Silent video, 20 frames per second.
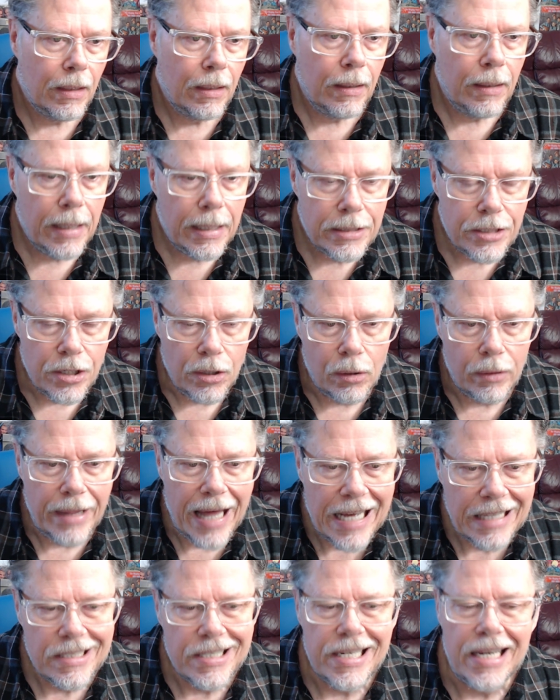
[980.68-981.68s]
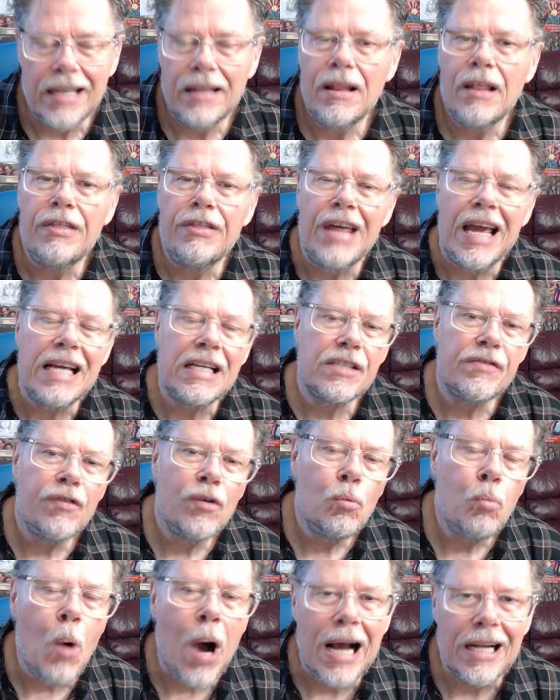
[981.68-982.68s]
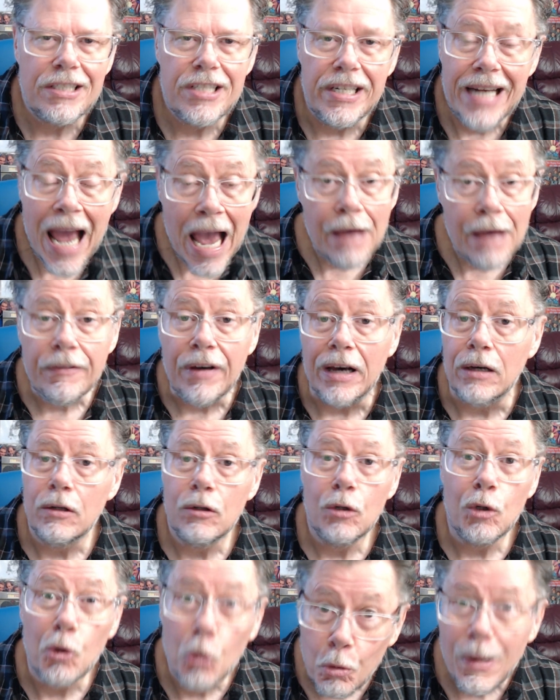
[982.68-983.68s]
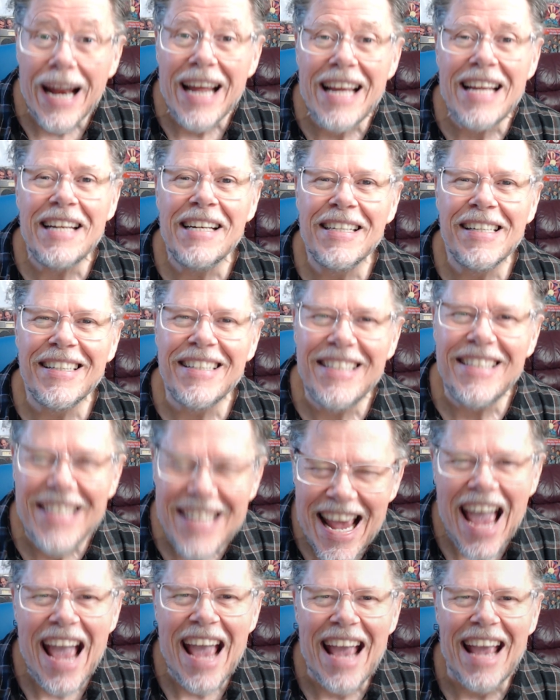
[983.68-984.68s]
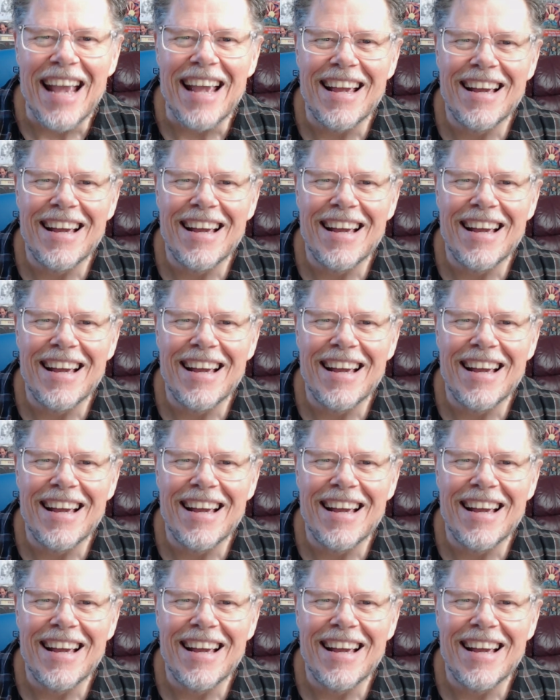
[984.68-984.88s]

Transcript: So that's it. Thanks for watching. Have a great day.